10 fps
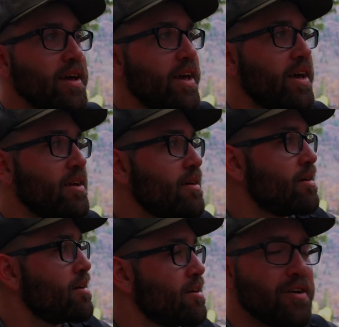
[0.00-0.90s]
and
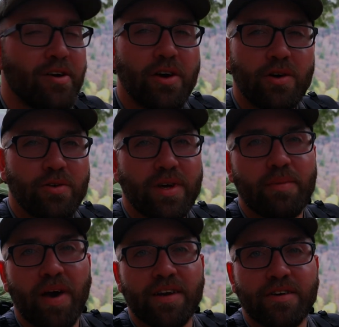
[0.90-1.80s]
we'll
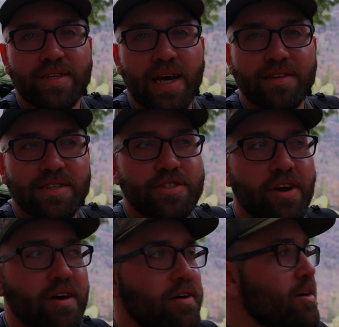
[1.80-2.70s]
keep heading on down this
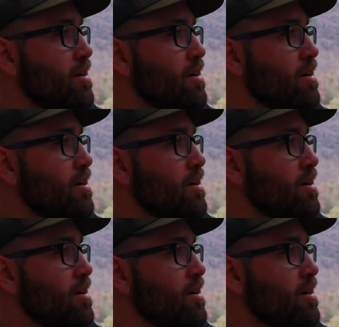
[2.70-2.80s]
trail.